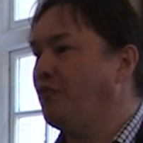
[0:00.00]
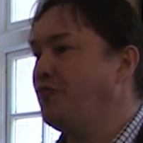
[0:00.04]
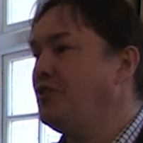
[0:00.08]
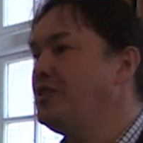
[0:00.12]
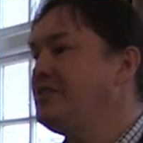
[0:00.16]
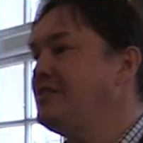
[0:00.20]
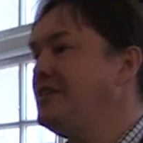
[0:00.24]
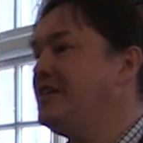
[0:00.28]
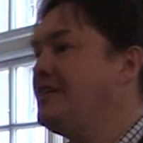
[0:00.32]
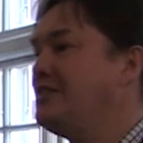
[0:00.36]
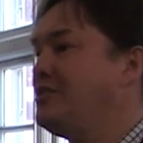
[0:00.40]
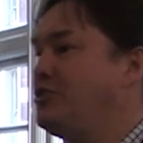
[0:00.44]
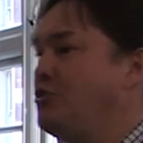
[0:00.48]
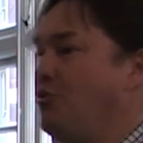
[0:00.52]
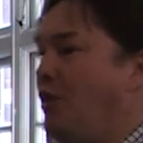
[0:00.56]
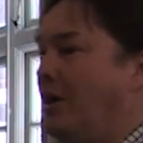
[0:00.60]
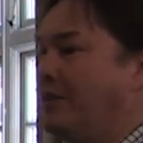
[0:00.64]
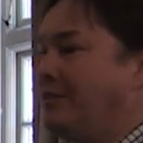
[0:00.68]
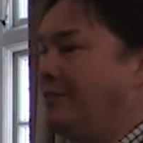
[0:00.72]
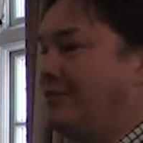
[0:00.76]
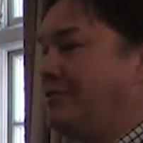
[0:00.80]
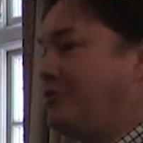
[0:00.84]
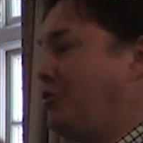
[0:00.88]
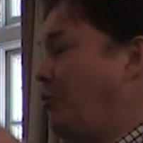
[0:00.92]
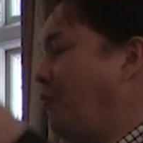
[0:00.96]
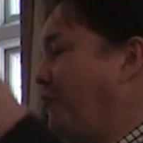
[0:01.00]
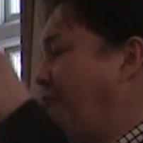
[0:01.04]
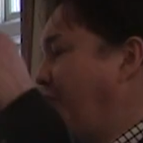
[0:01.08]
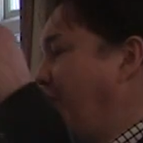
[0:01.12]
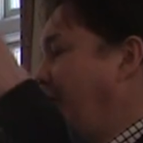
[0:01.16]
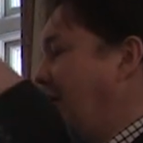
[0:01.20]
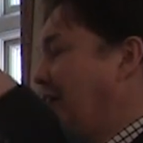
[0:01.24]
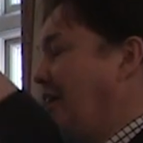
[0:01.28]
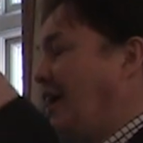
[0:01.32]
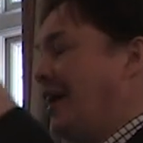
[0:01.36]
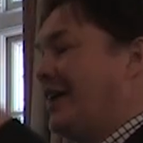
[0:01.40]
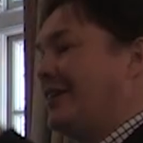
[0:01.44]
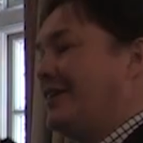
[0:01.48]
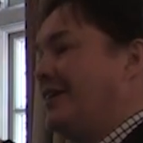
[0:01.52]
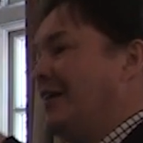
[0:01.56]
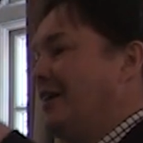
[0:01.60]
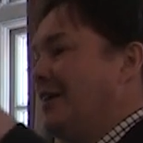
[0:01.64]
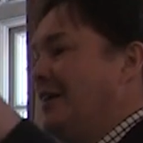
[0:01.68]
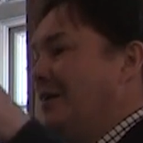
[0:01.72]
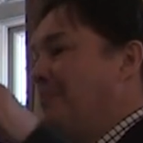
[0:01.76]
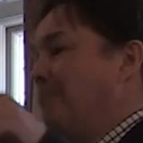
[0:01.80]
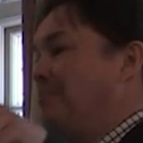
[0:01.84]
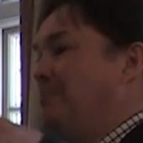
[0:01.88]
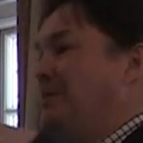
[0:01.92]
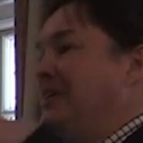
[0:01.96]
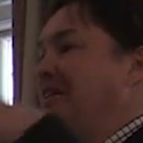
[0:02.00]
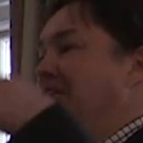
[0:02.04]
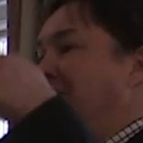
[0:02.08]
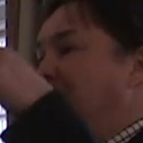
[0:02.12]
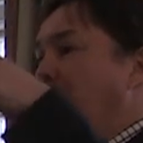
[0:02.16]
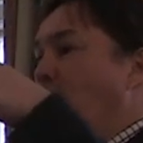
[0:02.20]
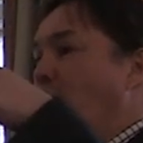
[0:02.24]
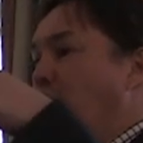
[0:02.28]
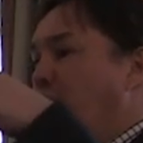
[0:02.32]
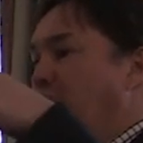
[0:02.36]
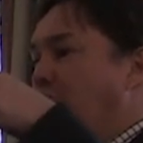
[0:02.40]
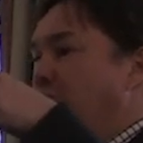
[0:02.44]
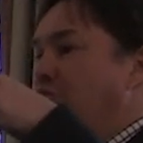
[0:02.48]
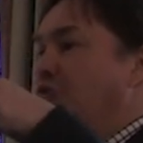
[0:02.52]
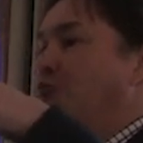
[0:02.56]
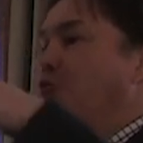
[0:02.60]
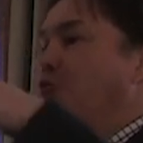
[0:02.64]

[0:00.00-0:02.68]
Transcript: physics, you had something like b dot,